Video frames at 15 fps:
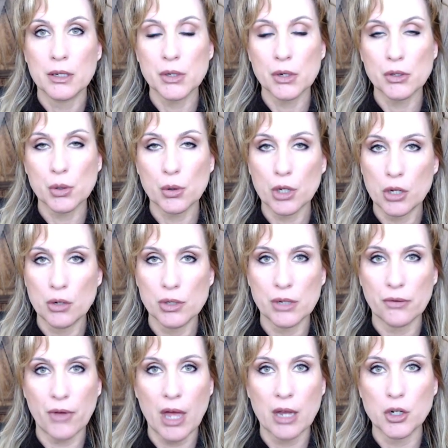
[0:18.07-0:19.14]
He's also
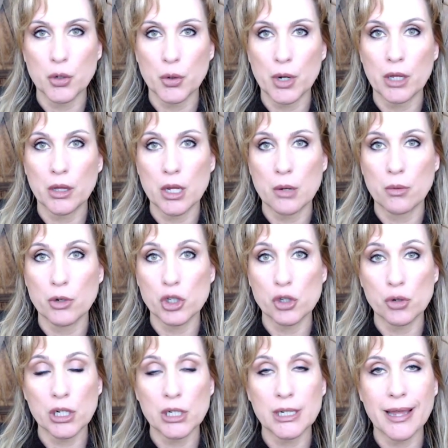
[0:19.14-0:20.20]
accused of entering the
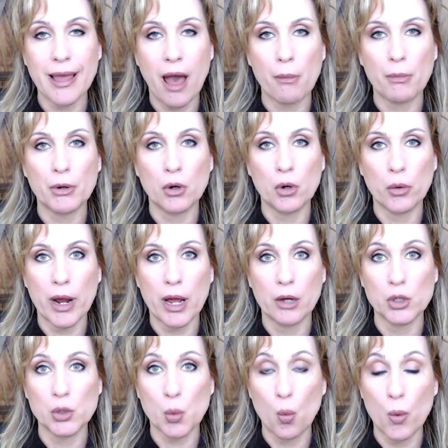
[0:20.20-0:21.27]
restricted Capitol
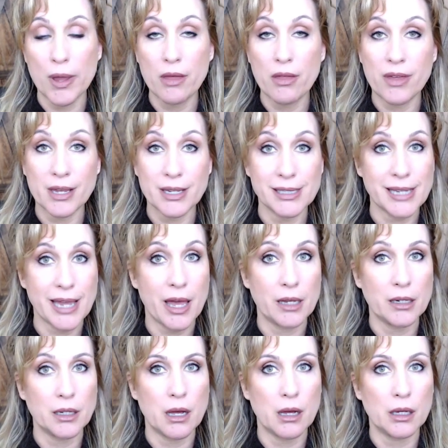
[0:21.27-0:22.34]
grounds with his
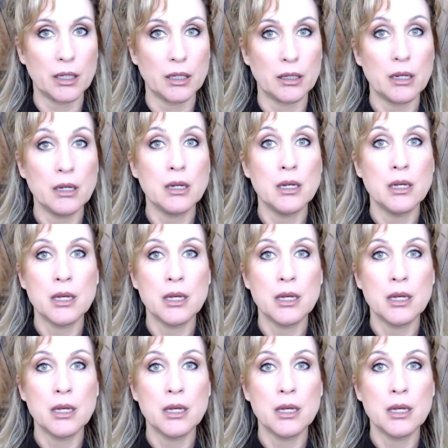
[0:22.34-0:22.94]
handgun,